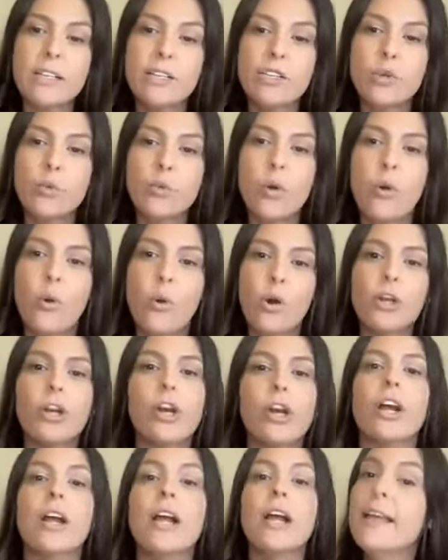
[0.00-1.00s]
into a
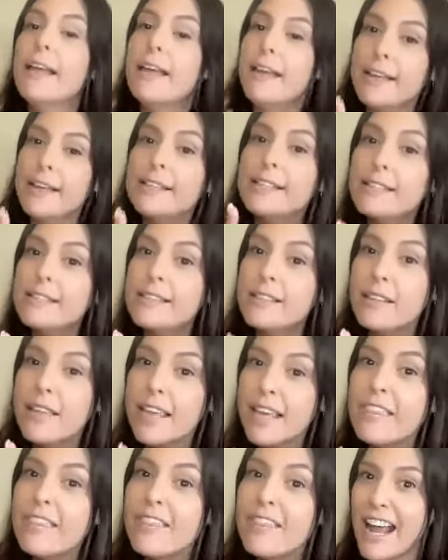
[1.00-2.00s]
corner, it's still
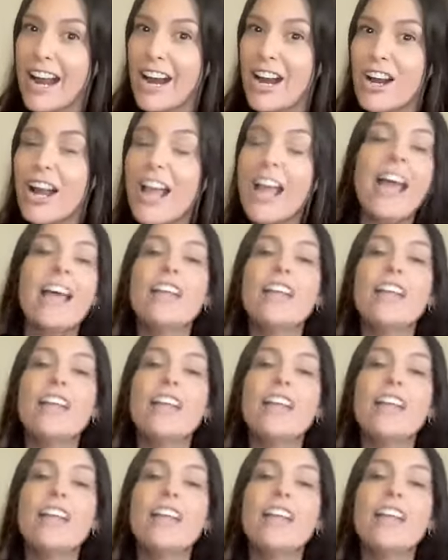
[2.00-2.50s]
in there.